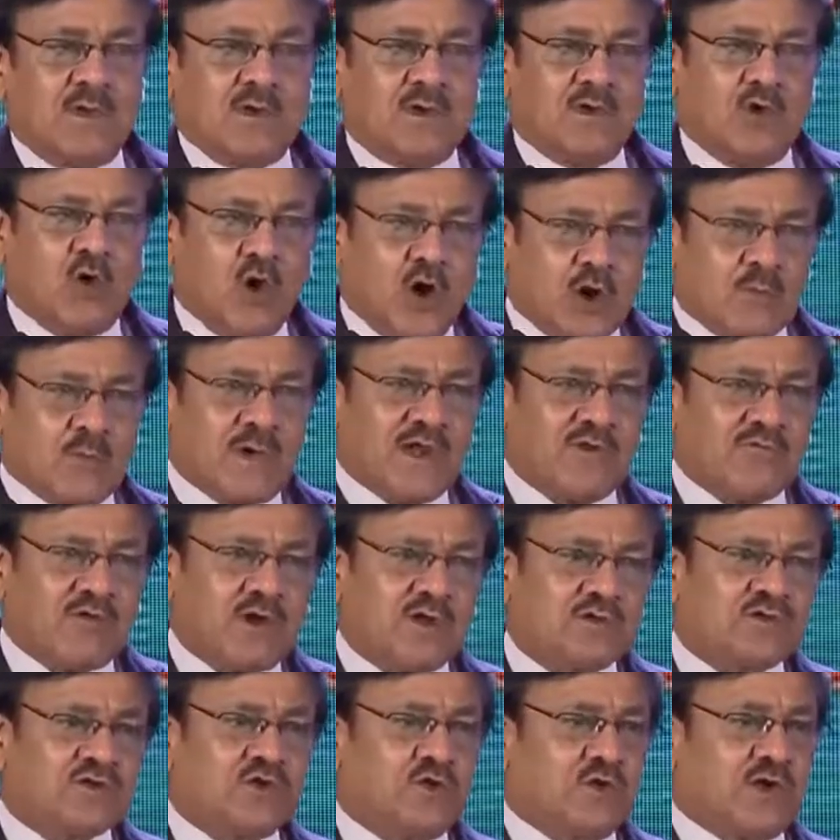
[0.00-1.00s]
Government
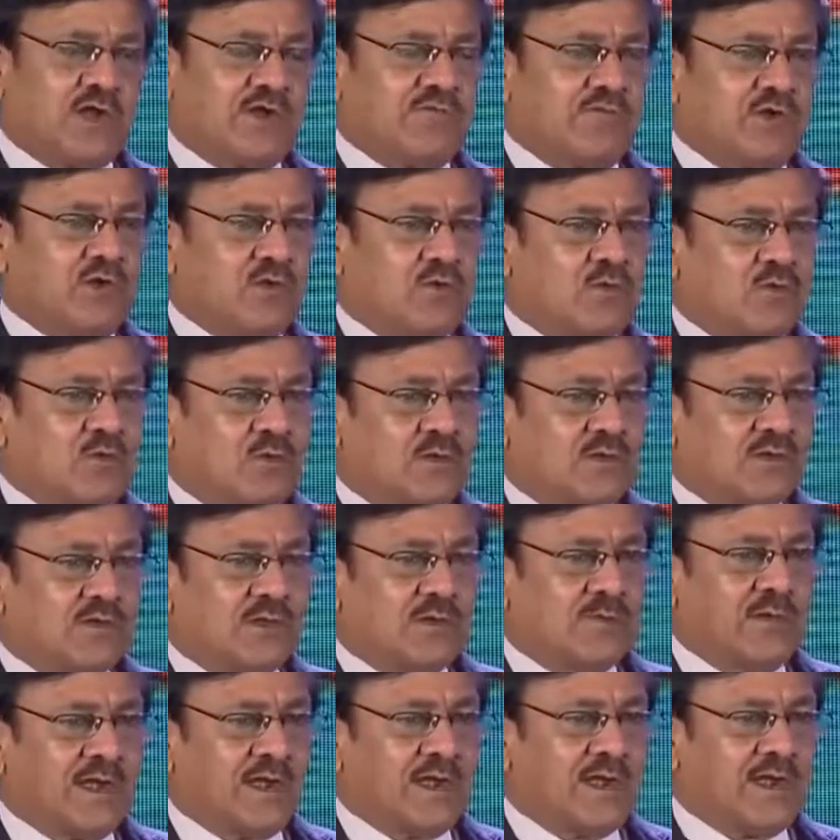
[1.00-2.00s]
wants to give you the
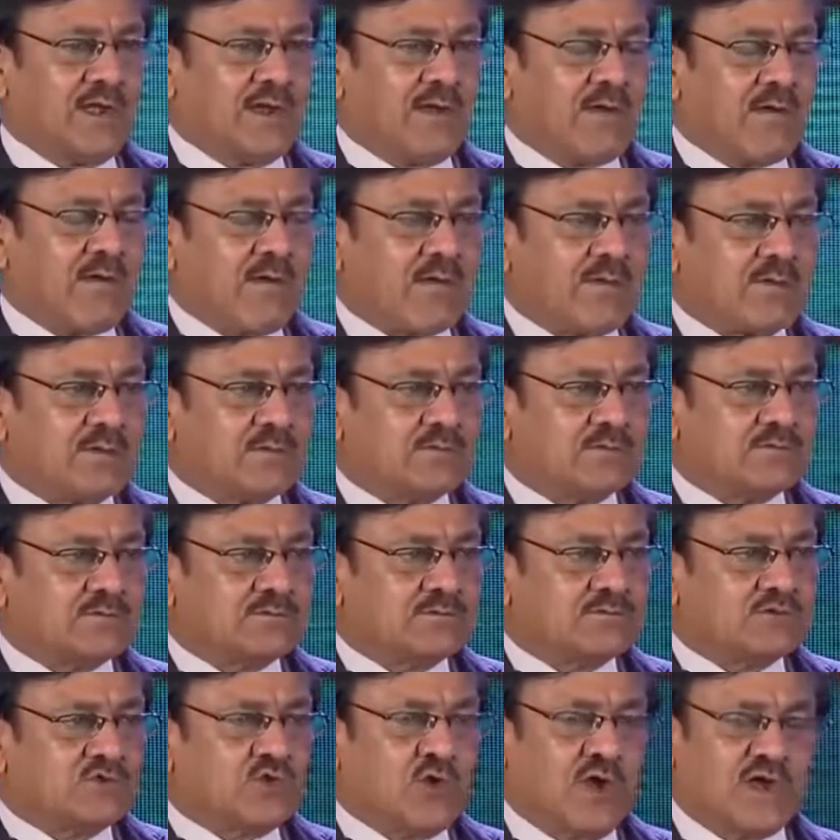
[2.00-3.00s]
money
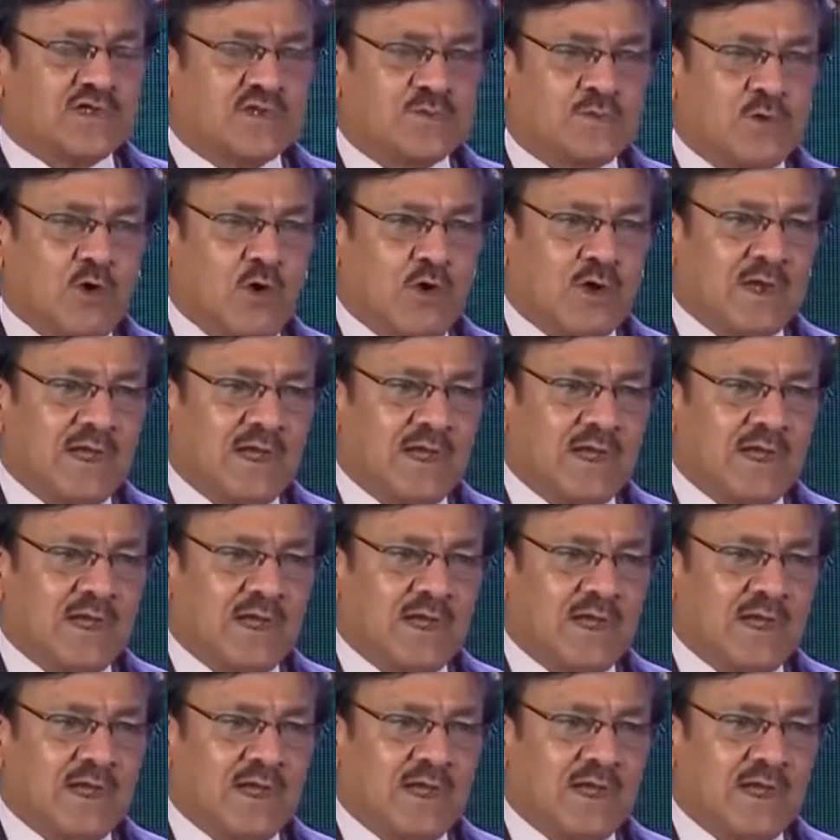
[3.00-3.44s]
to explore